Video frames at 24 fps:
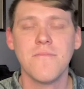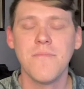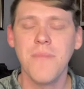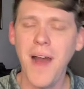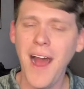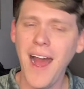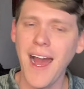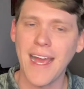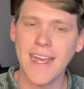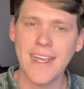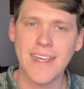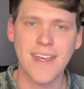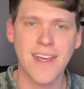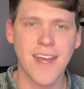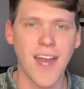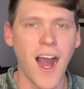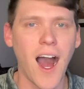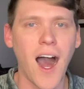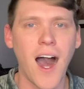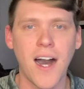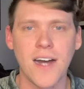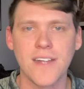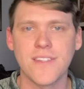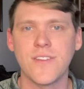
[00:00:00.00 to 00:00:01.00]
My
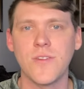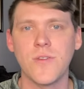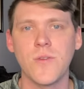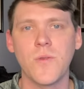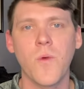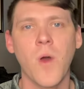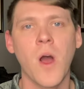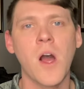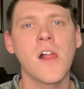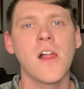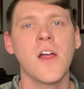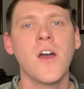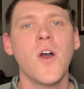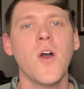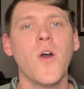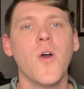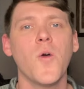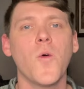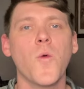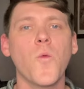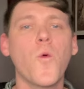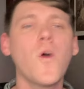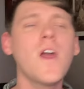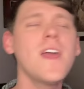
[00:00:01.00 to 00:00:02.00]
God, dude.
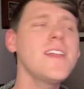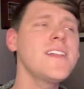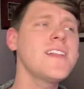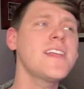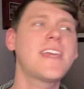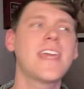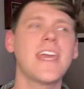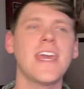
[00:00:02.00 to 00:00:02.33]
When